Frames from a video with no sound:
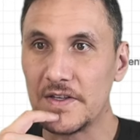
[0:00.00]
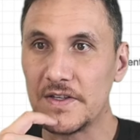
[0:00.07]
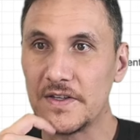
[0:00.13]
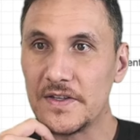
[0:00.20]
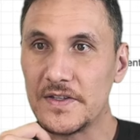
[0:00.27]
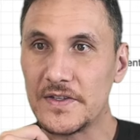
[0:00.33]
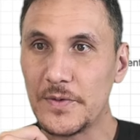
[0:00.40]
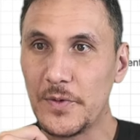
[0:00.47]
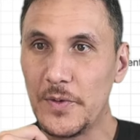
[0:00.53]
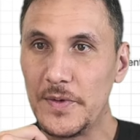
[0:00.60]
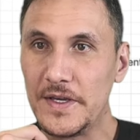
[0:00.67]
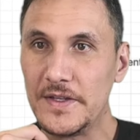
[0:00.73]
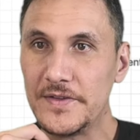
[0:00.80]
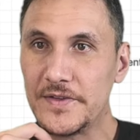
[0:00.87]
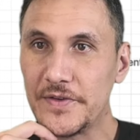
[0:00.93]
So what we
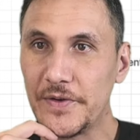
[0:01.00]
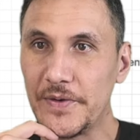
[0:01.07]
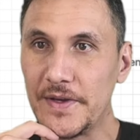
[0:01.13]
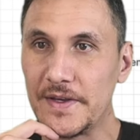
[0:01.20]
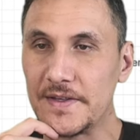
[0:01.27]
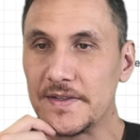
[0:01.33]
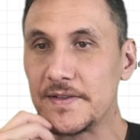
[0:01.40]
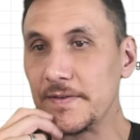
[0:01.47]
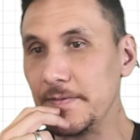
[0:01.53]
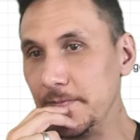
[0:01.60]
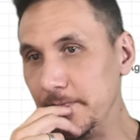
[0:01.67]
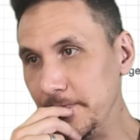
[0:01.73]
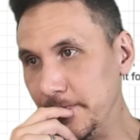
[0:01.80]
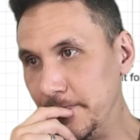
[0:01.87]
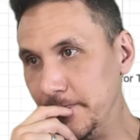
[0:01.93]
can do is,
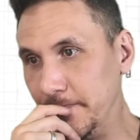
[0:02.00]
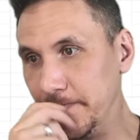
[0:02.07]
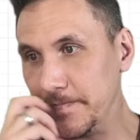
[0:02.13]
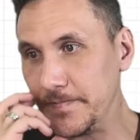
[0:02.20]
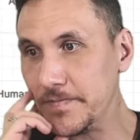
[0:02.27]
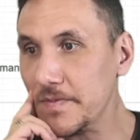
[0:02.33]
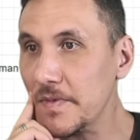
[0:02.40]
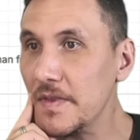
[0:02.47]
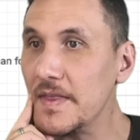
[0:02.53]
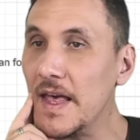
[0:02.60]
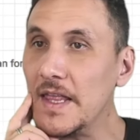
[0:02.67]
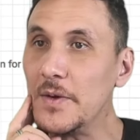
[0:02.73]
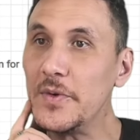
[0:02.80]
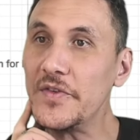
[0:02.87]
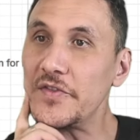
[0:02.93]
now
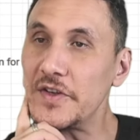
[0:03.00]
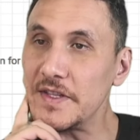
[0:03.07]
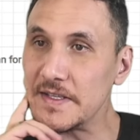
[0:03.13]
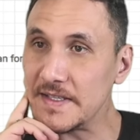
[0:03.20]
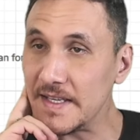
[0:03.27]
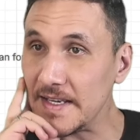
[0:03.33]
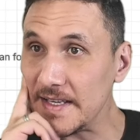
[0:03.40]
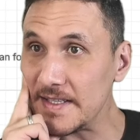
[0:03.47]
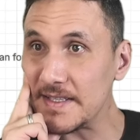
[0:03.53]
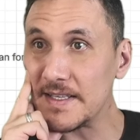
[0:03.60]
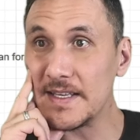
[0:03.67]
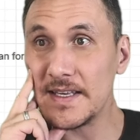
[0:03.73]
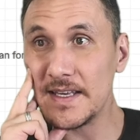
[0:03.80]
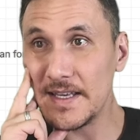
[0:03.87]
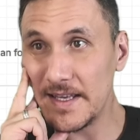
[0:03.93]
that we've got the tickets
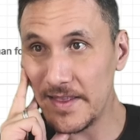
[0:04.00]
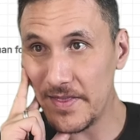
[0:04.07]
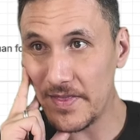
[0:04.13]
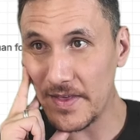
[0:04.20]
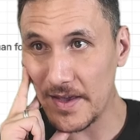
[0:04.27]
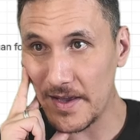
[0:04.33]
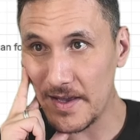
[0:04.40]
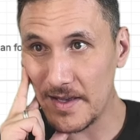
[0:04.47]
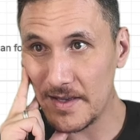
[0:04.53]
in there,